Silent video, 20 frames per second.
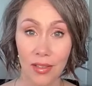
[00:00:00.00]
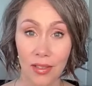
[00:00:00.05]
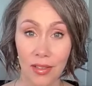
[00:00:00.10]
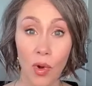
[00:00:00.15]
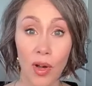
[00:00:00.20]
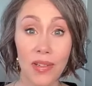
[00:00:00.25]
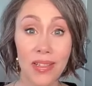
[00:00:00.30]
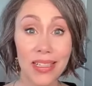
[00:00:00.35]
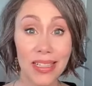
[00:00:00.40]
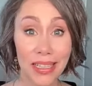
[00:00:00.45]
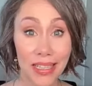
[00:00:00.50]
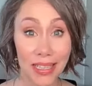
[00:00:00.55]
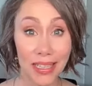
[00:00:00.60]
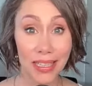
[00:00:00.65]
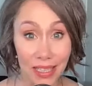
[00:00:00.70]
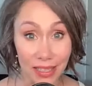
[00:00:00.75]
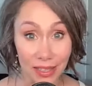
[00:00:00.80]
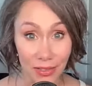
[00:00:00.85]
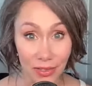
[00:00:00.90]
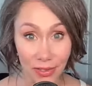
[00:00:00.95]
What
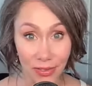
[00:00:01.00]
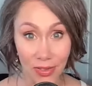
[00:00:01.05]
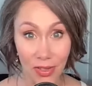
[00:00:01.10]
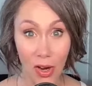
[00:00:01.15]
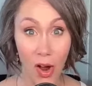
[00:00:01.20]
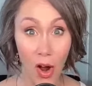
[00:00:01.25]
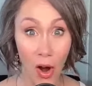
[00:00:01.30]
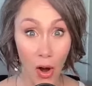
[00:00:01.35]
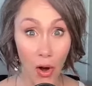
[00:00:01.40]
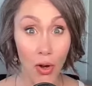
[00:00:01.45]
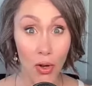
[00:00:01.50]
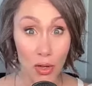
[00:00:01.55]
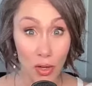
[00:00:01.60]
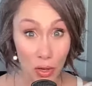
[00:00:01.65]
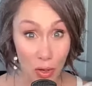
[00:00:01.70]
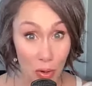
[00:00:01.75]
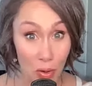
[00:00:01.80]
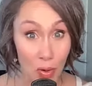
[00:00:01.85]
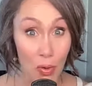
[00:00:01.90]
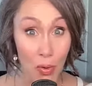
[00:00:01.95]
gift are
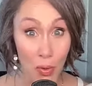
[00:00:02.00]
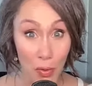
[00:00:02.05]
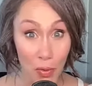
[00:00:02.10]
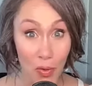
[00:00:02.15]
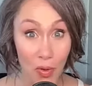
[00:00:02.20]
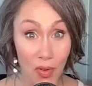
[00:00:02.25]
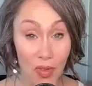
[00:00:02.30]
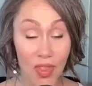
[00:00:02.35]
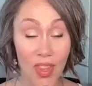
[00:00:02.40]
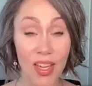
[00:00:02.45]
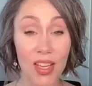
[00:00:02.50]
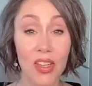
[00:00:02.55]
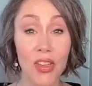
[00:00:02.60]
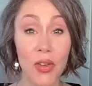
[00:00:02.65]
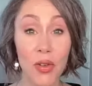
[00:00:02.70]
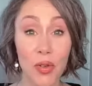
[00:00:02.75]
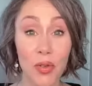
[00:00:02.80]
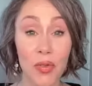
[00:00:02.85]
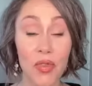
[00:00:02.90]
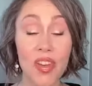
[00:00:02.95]
you that
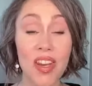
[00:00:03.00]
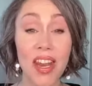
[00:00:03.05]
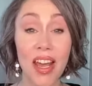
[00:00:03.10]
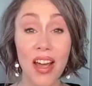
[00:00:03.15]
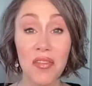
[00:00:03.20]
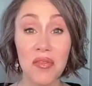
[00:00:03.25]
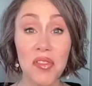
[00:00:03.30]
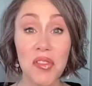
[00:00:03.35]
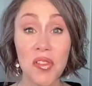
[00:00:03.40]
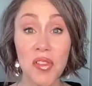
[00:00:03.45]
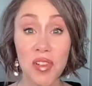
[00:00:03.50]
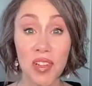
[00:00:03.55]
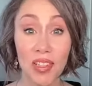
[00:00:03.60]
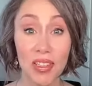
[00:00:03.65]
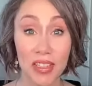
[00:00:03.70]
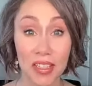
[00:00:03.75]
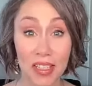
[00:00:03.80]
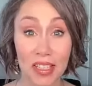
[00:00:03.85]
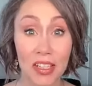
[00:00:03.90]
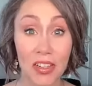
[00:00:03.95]
you've never
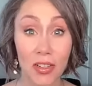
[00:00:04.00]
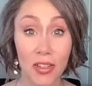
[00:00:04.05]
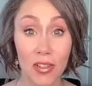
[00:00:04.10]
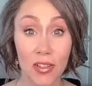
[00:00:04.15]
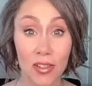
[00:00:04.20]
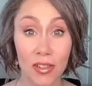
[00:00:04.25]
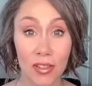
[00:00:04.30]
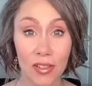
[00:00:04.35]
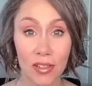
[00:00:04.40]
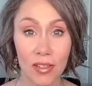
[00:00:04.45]
considered?